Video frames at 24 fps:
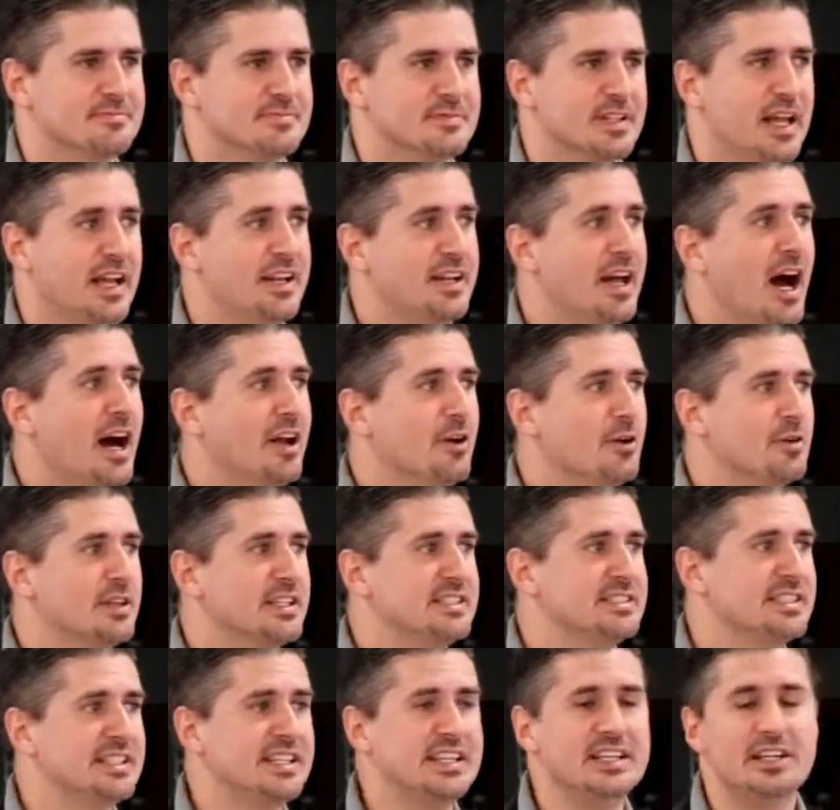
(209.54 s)
And not only
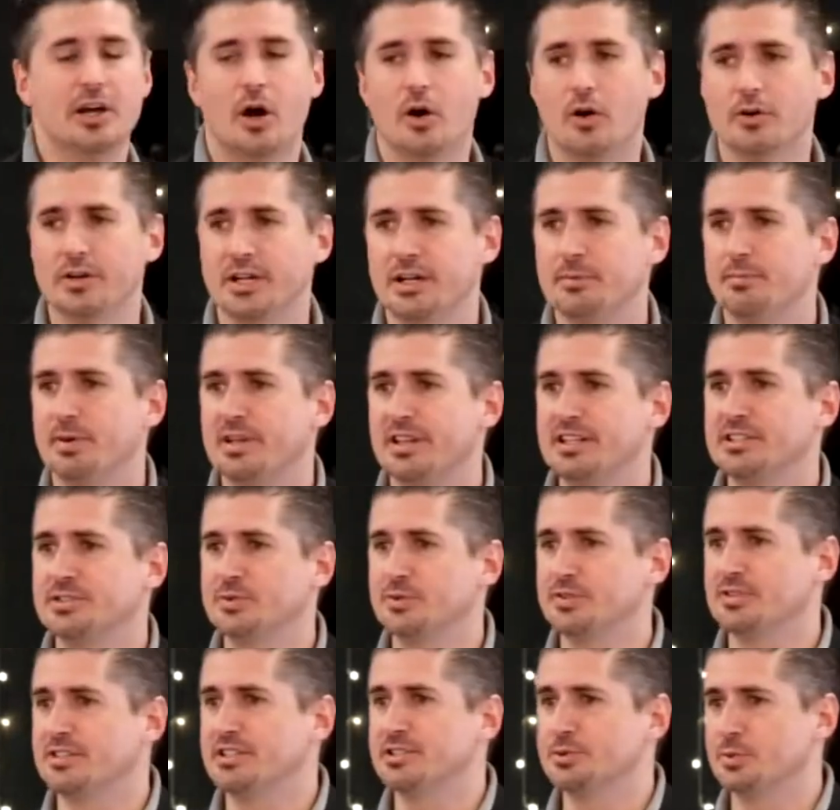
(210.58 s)
did he own it, but this,
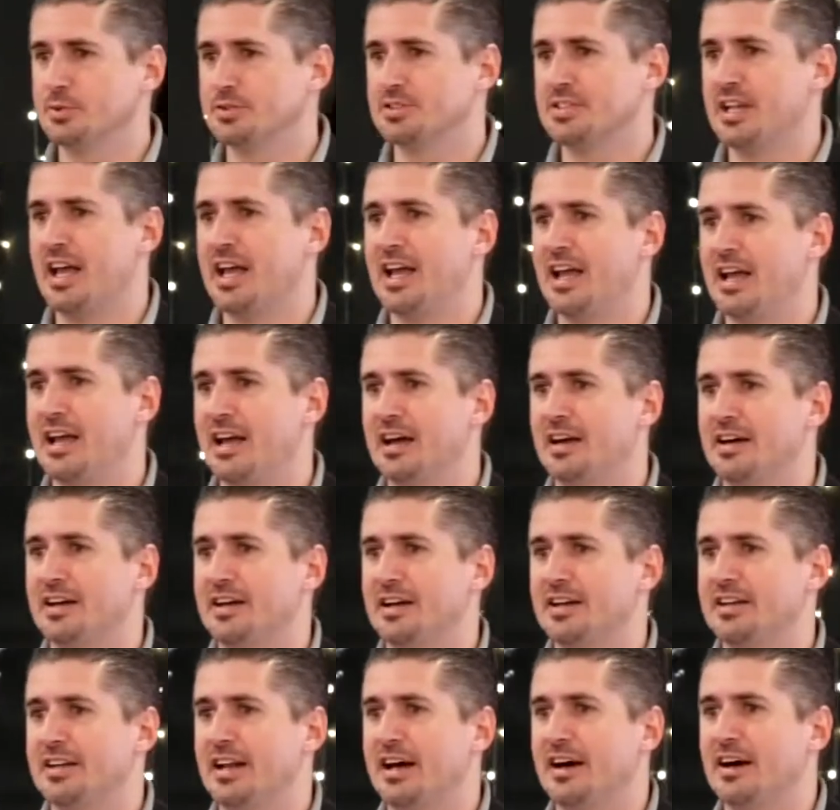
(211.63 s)
this was a, uh,
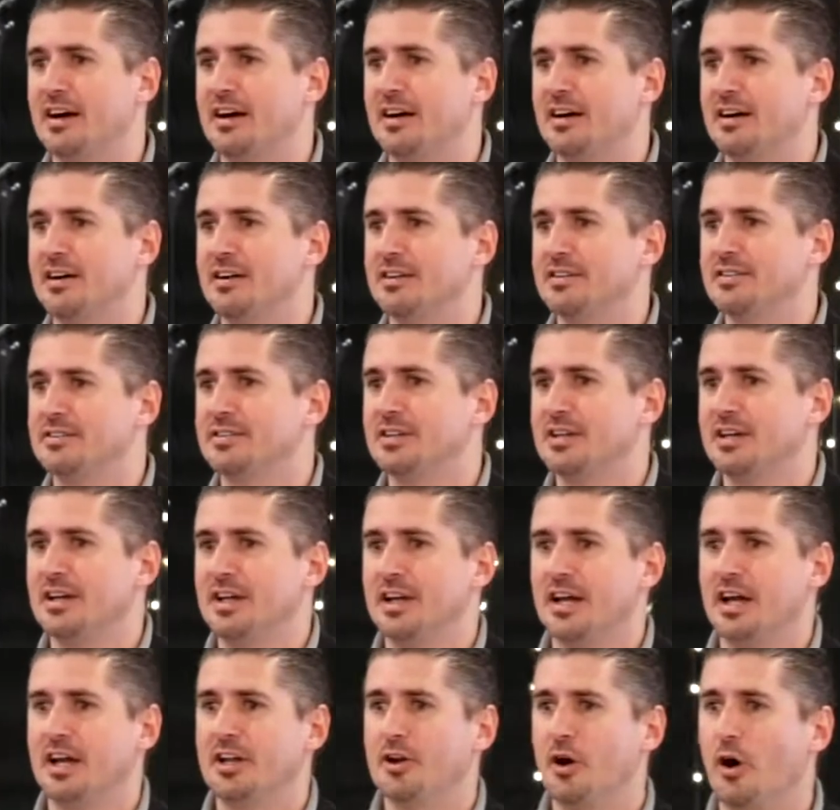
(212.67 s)
an, uh,
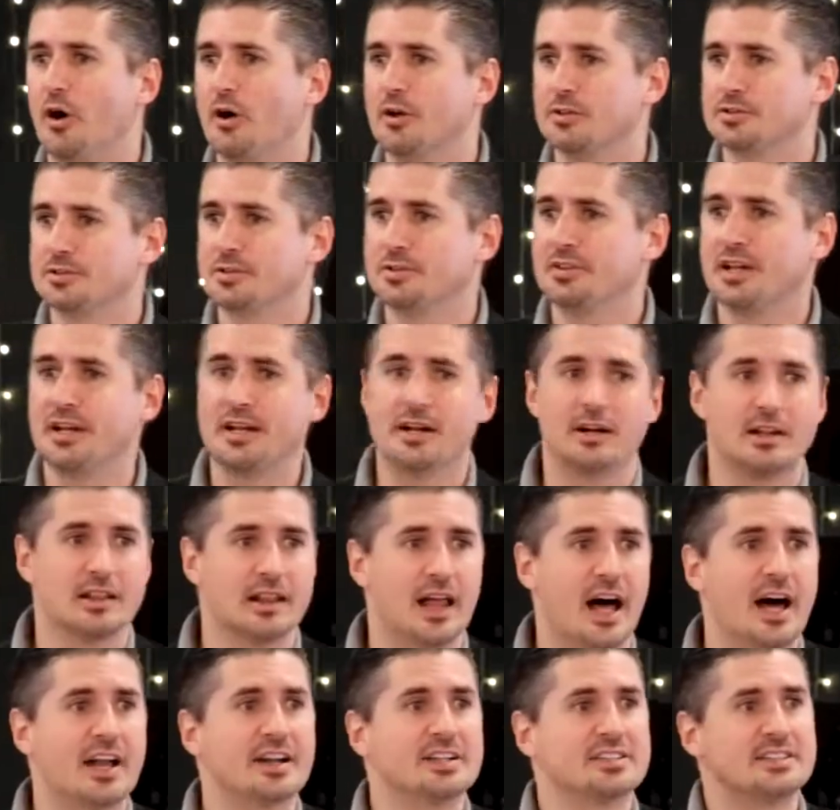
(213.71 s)
an altar that a
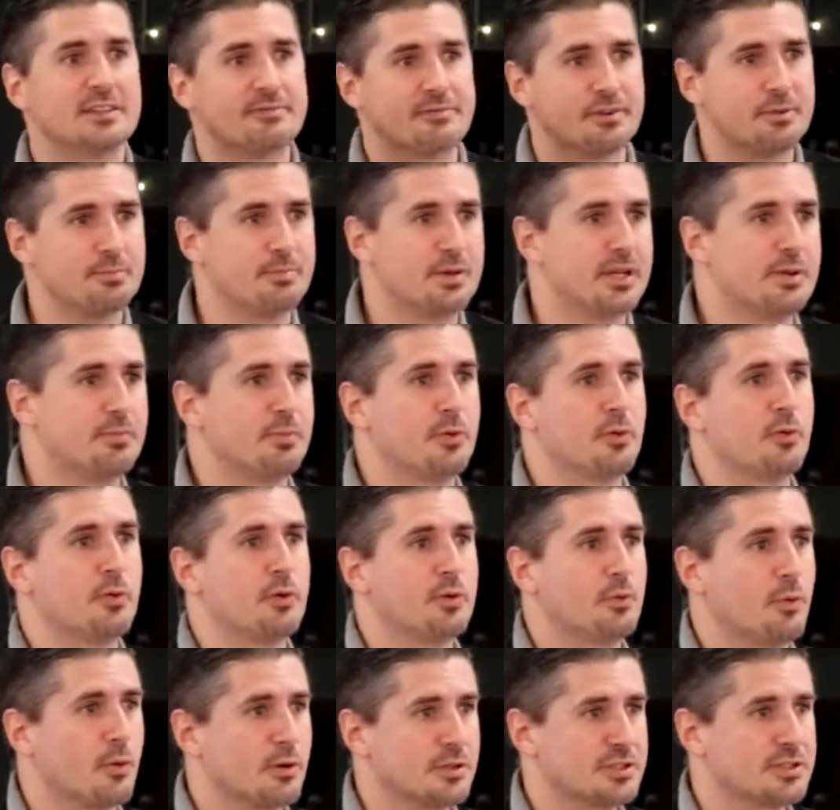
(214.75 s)
lot of different people would
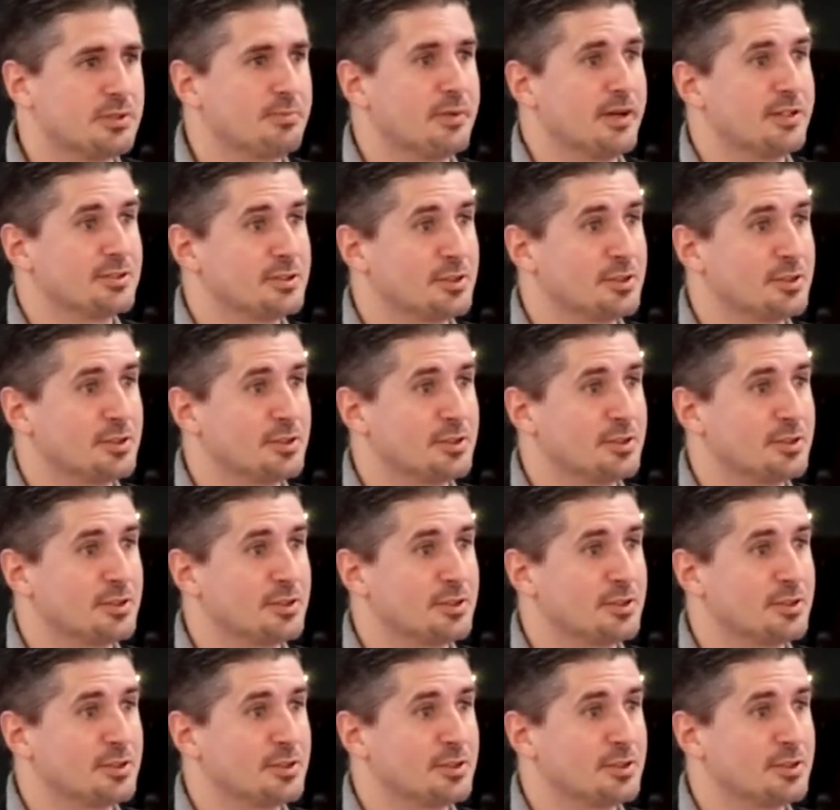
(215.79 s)
worship Baal.